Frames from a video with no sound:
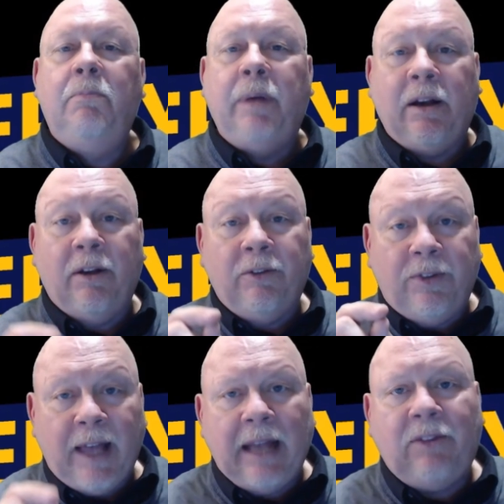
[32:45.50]

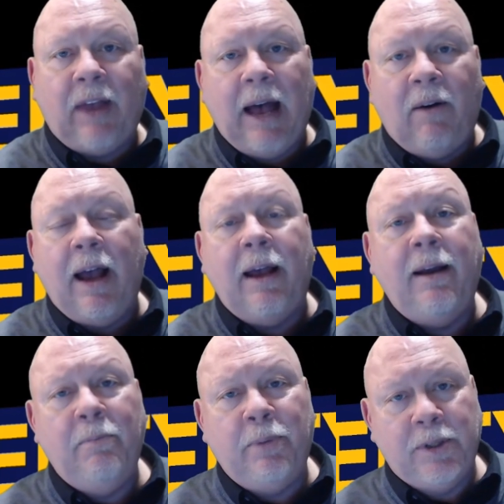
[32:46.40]
because that's how I
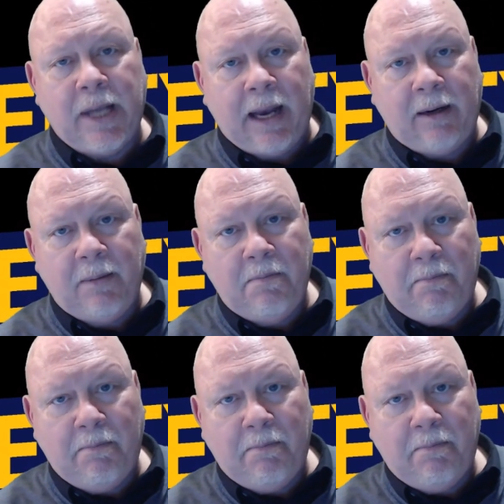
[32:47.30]
protect